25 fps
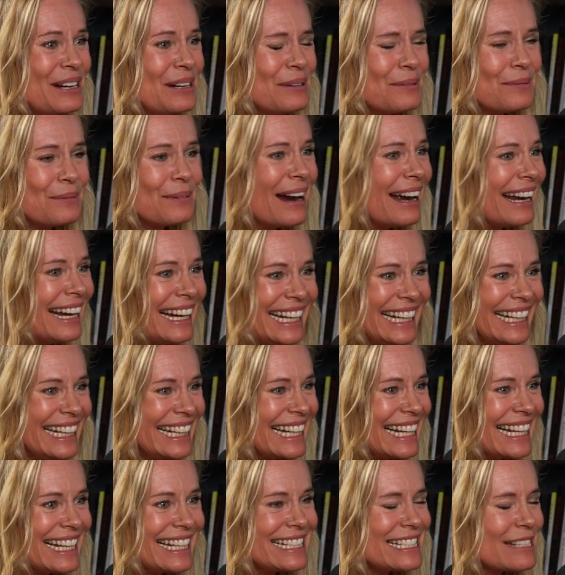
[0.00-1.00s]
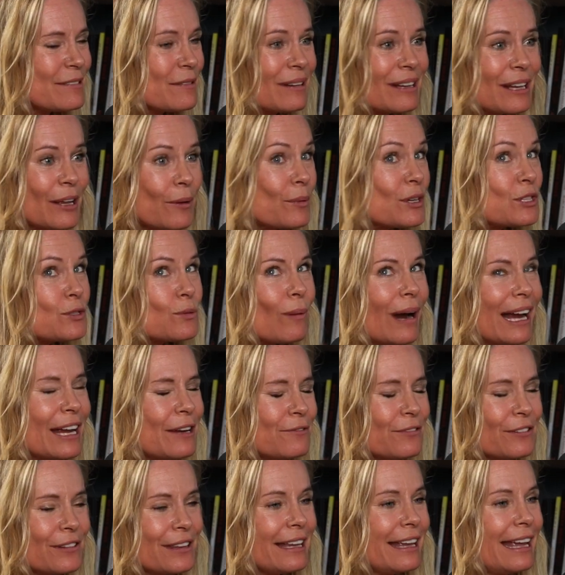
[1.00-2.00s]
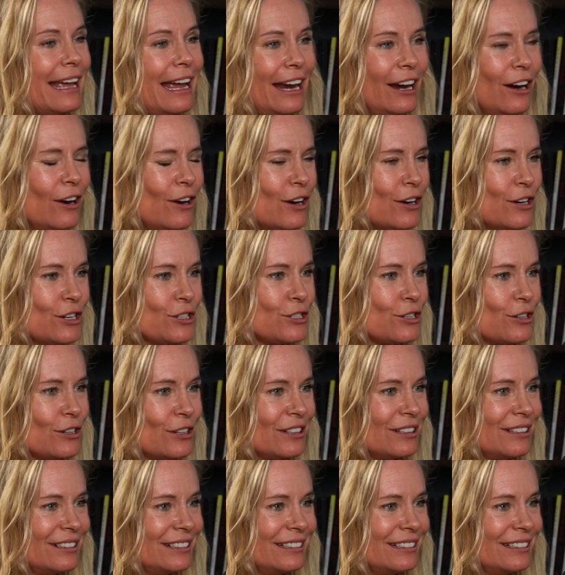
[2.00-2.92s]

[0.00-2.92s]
Right? It was right for the character.